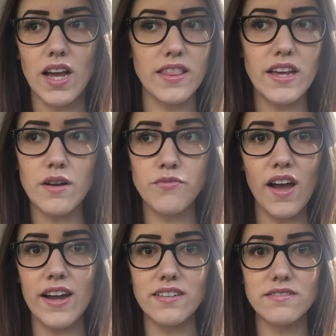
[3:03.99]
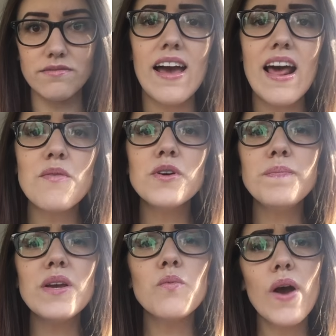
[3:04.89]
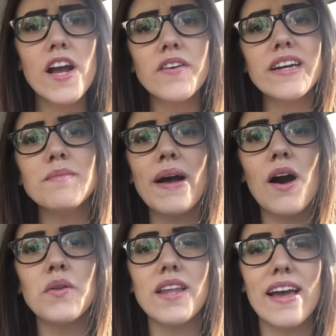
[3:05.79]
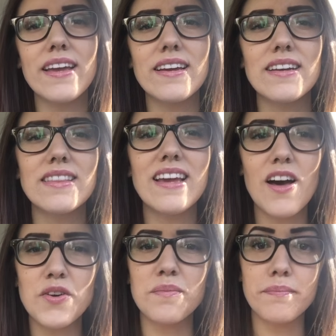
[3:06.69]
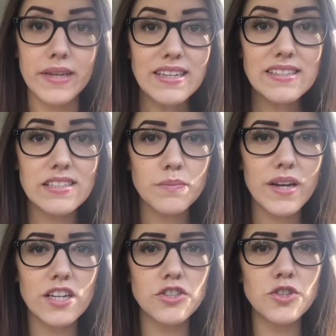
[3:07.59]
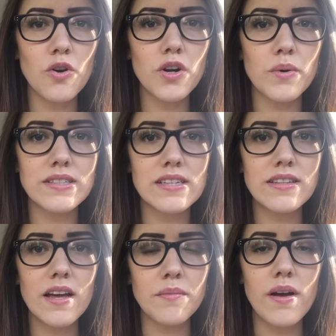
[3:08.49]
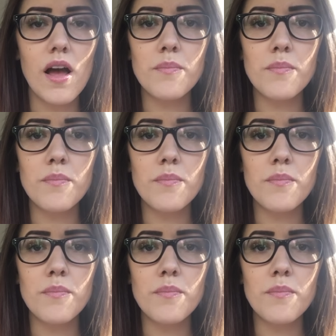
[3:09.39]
And then I'm fine. And I would be wary about like the other meats because you don't know what's in them,